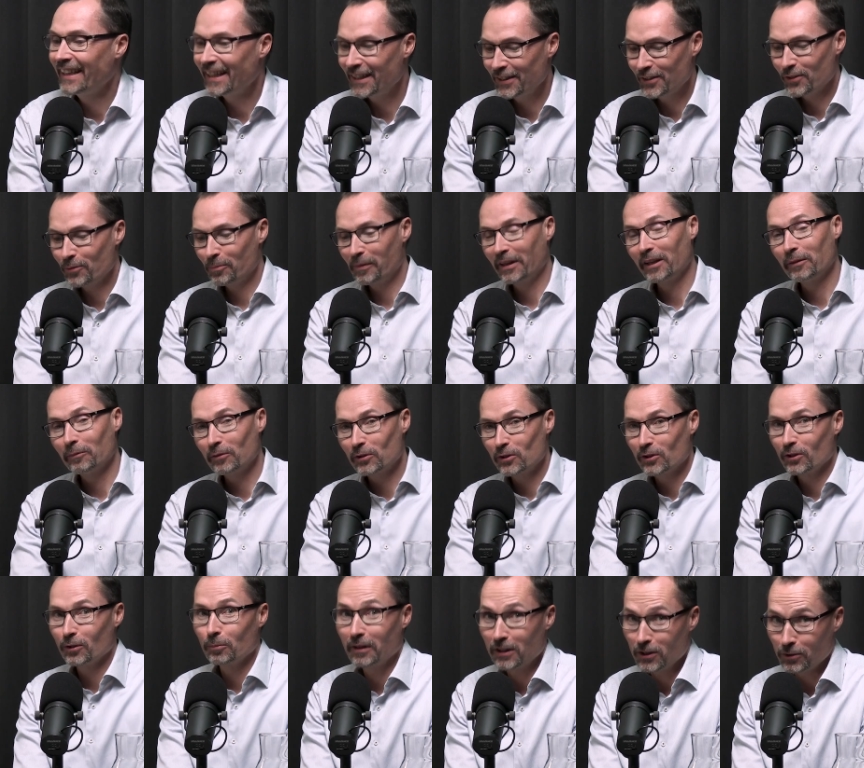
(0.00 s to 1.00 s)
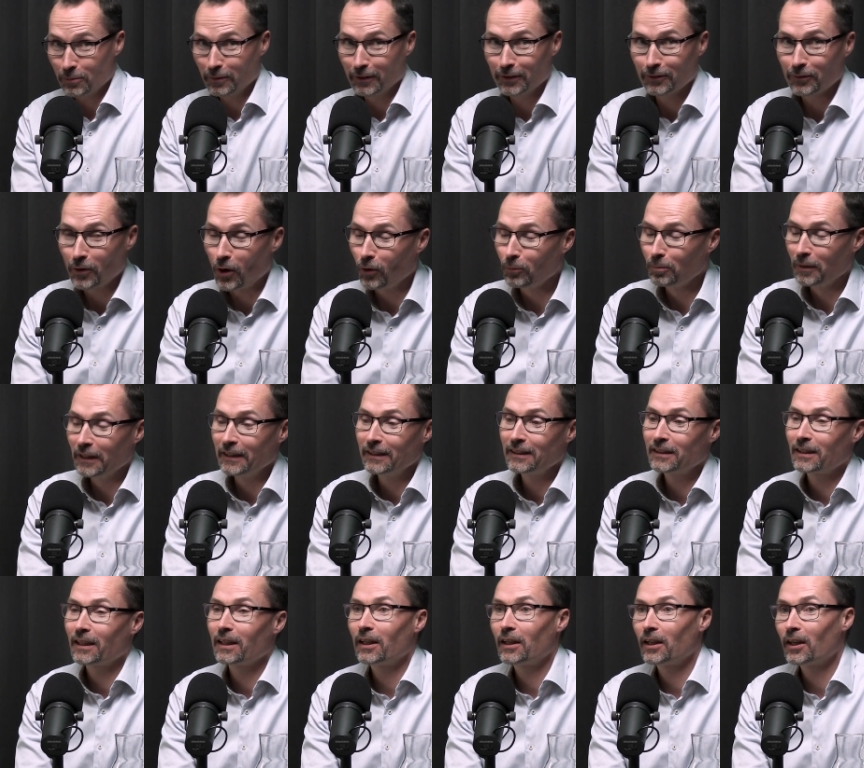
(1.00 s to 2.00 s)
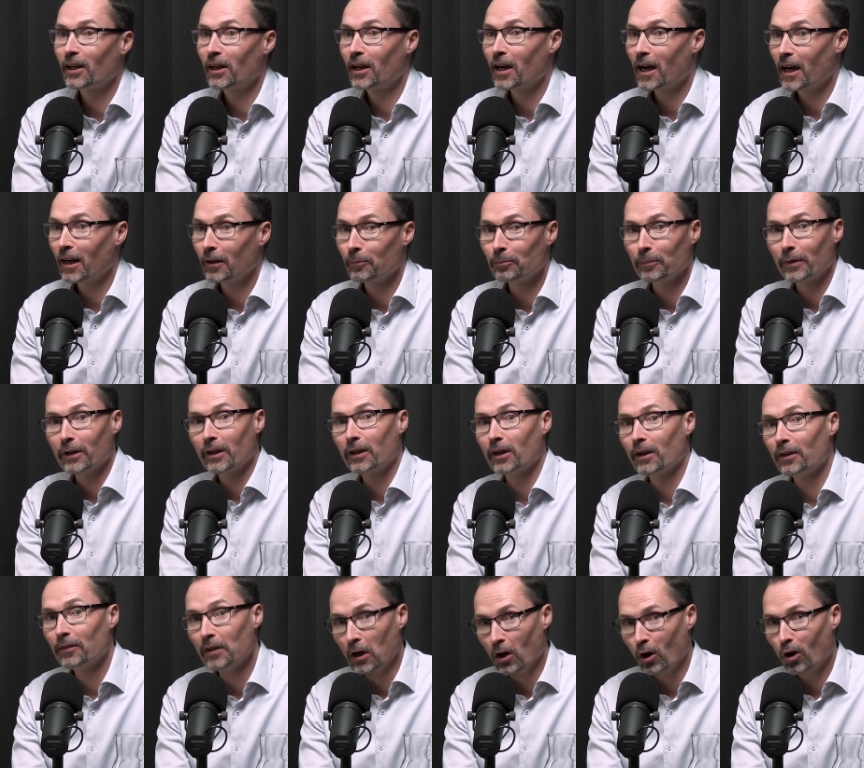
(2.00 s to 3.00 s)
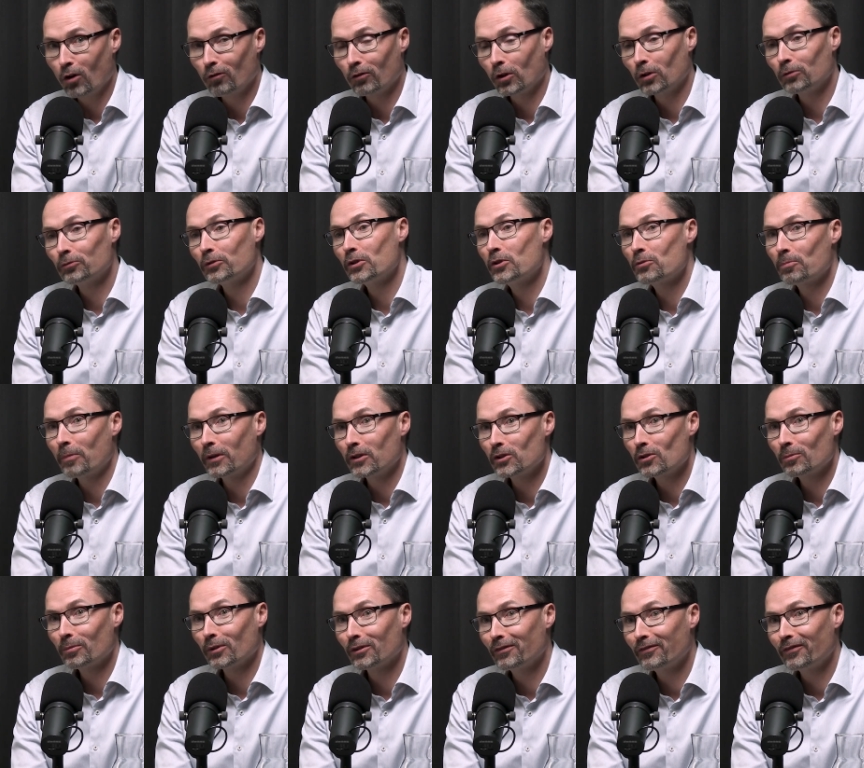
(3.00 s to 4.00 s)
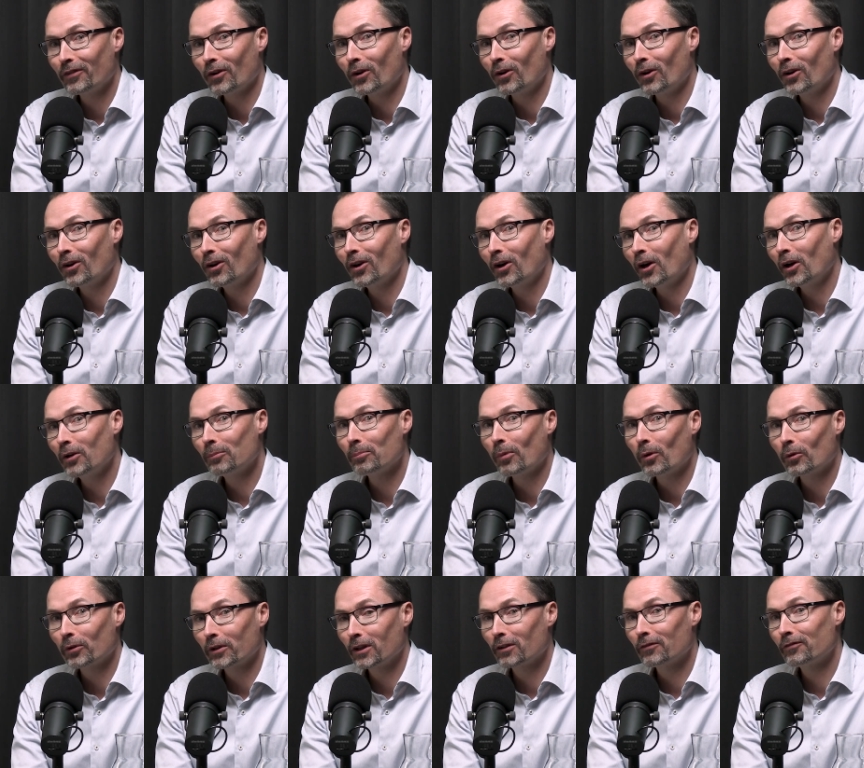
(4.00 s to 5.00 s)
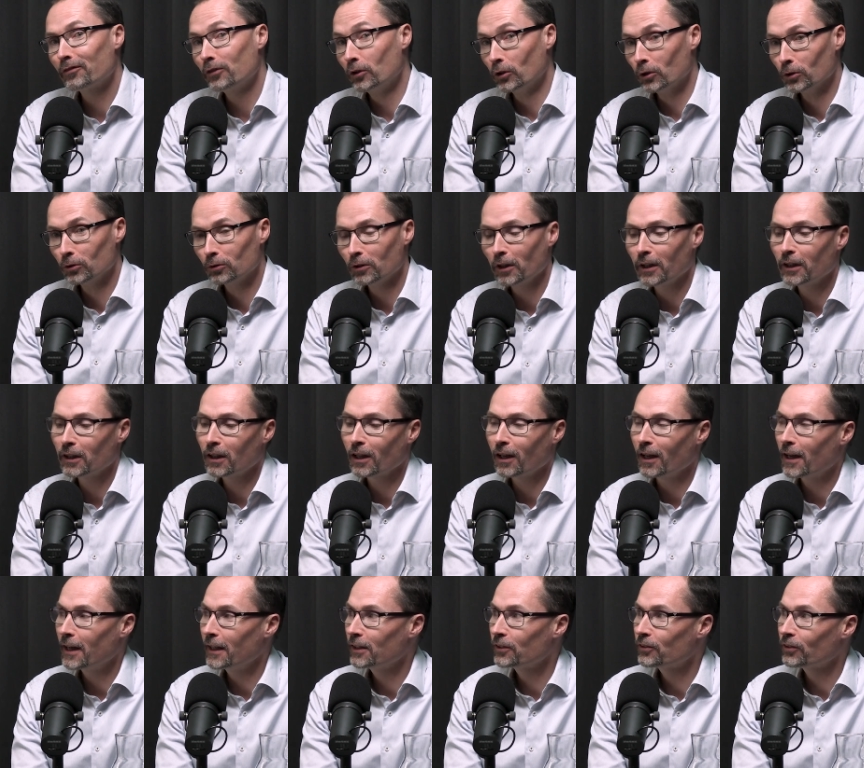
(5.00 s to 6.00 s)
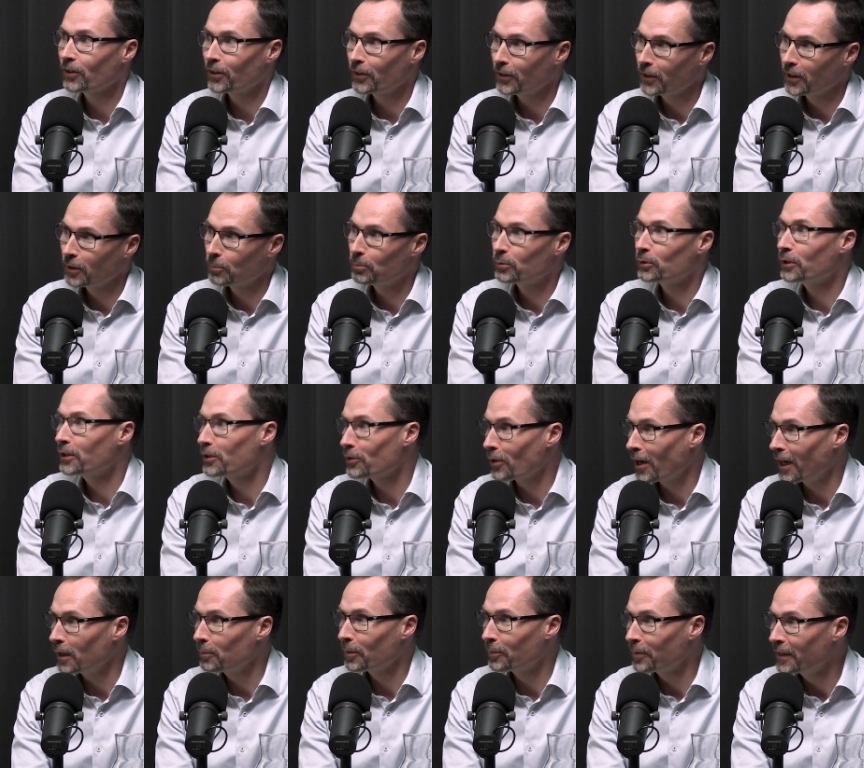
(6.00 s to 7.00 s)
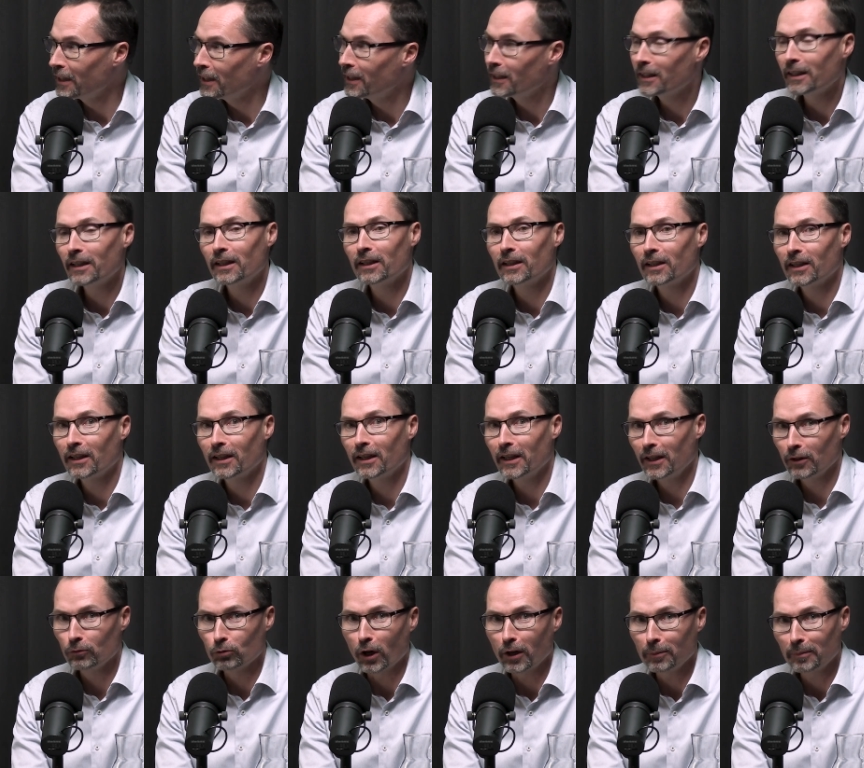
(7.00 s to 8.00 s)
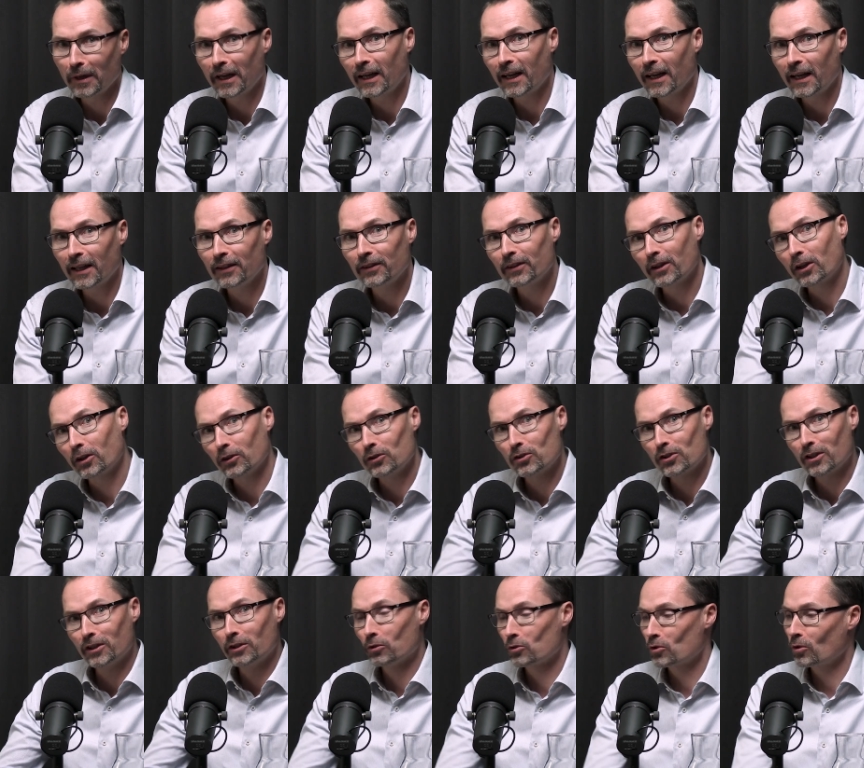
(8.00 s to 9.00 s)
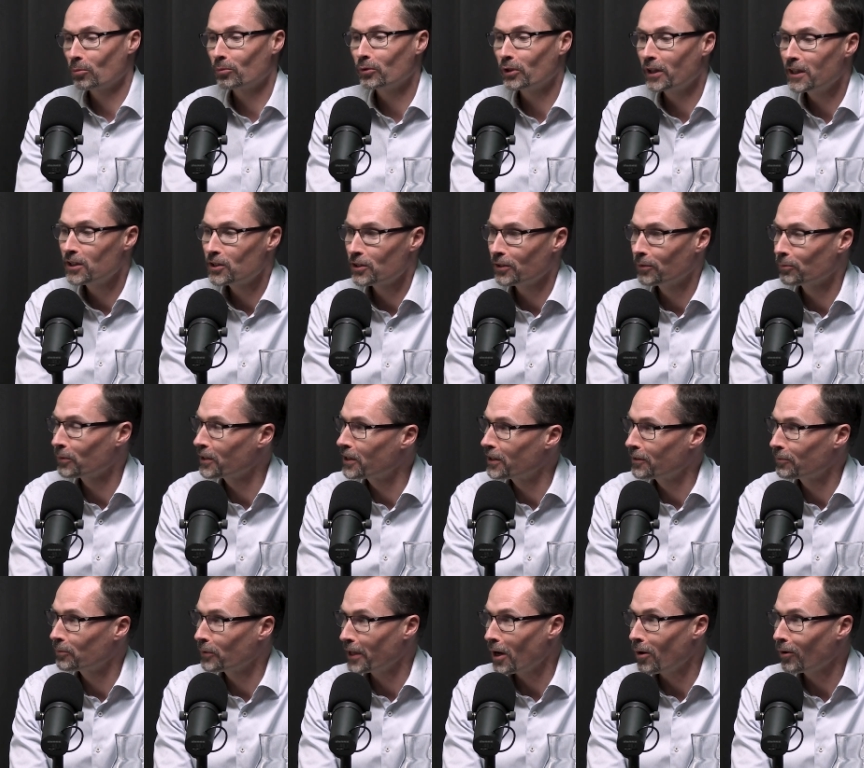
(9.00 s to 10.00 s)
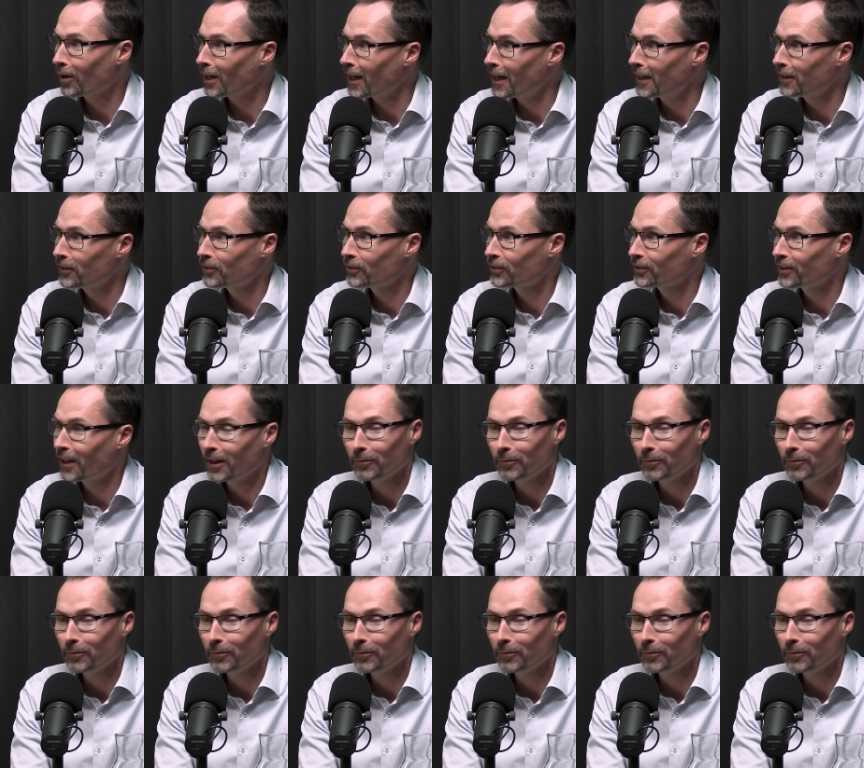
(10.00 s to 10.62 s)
Yeah, so my name is Benjamin Obling. I'm overall responsible for onboarding of new clients on the Pareto IBP in Roima and the continuous operation with our clients.